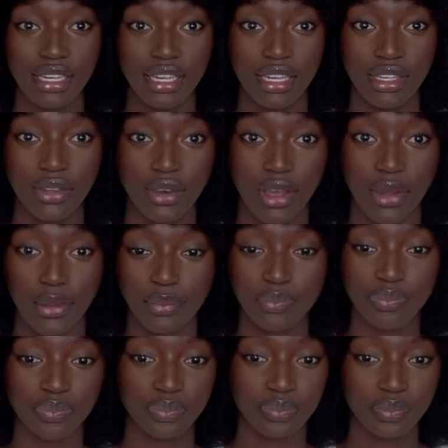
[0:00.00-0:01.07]
you know,
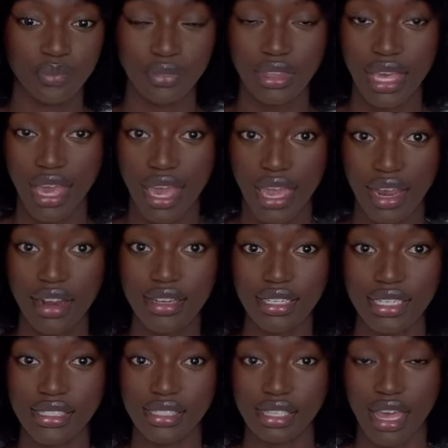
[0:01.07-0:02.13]
the hair
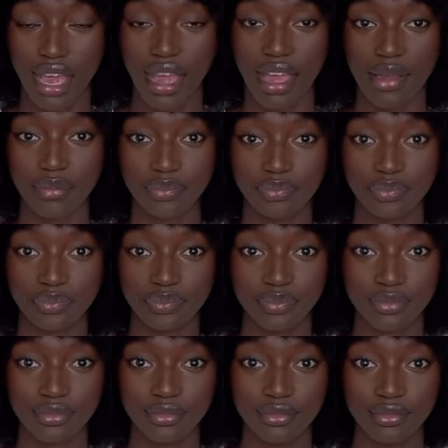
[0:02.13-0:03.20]
is not,
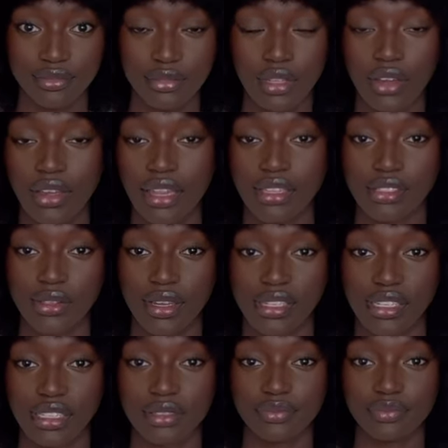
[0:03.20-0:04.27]
okay, let's do it
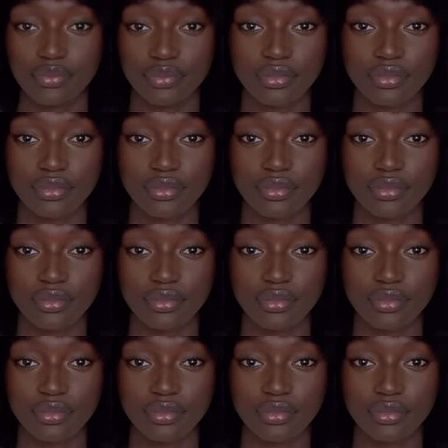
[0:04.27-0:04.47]
again.